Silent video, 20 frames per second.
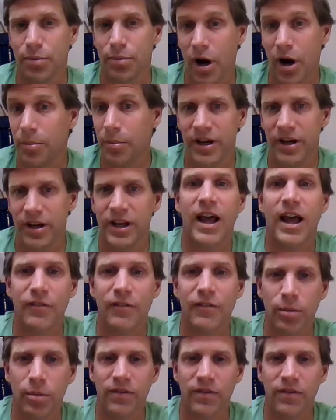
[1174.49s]
probably an
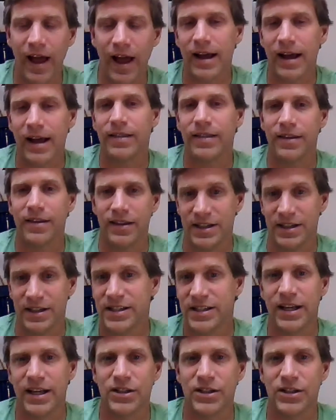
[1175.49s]
inevitable fact that these
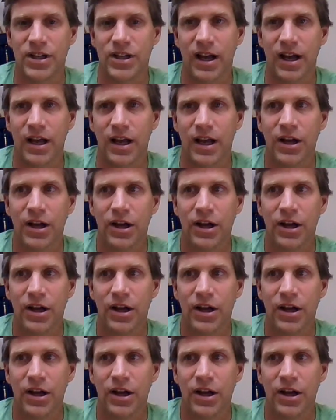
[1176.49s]
things, uh,